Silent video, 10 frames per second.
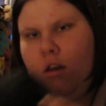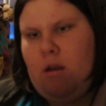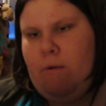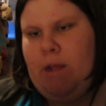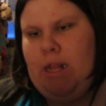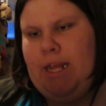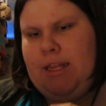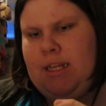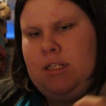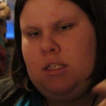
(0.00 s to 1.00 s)
I really
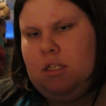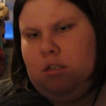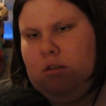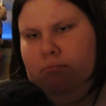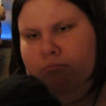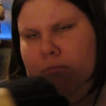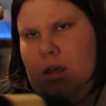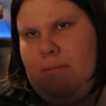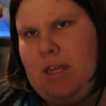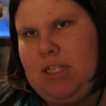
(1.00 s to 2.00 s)
like this. I
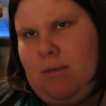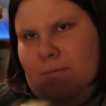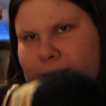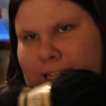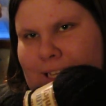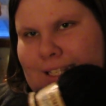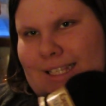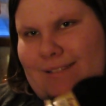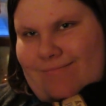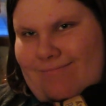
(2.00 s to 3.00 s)
might mix up with this.